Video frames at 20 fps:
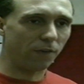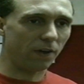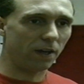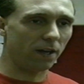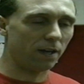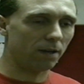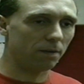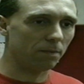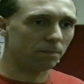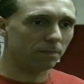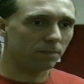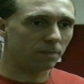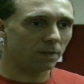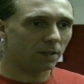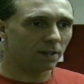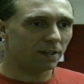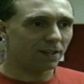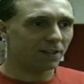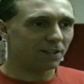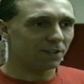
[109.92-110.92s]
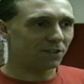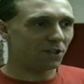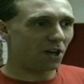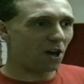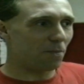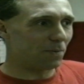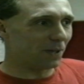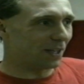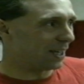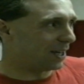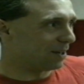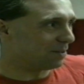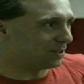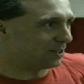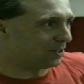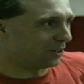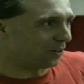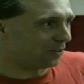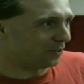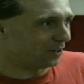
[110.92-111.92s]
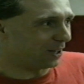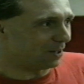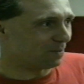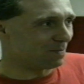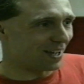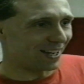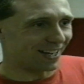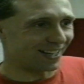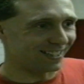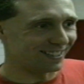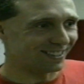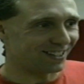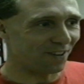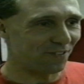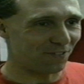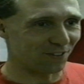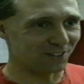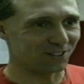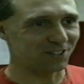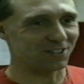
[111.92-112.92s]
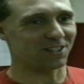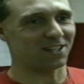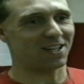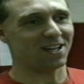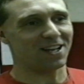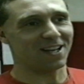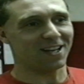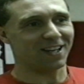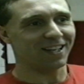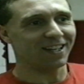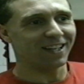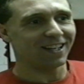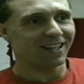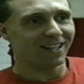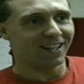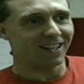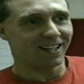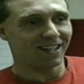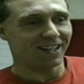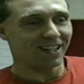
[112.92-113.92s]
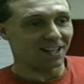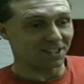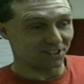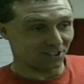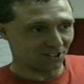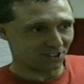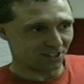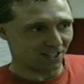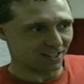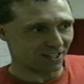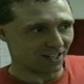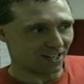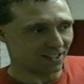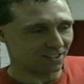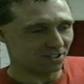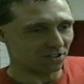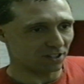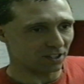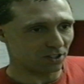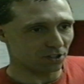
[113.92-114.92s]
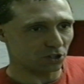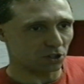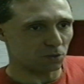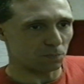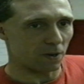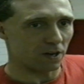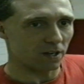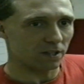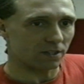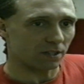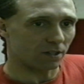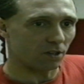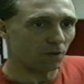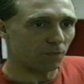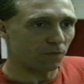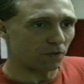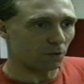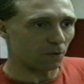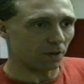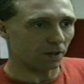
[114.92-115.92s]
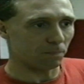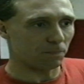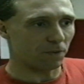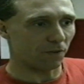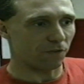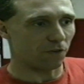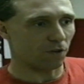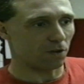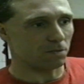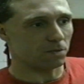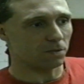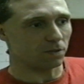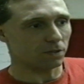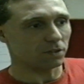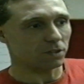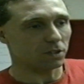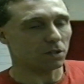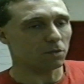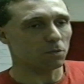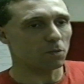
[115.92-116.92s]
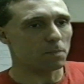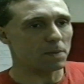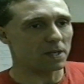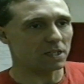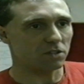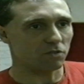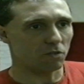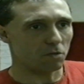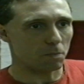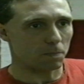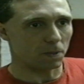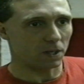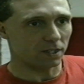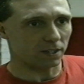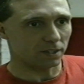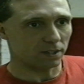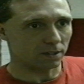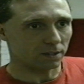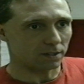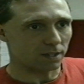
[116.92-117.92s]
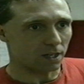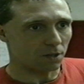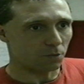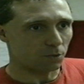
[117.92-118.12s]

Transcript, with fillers: Um, derby games don't really make any difference. and. Uh, as you say, the lads are in good spirits and hopefully we can perform to the best of our ability and get a